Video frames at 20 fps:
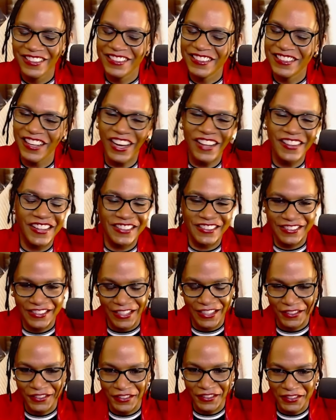God, that
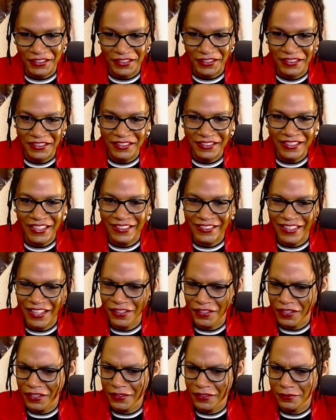sounds good. Doesn't that
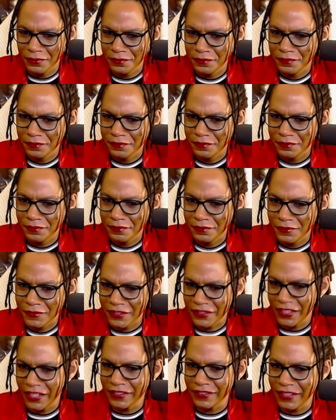sound good?
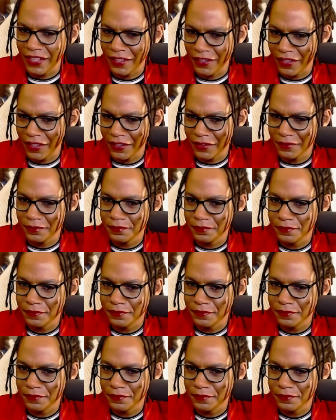Doesn't that sound good?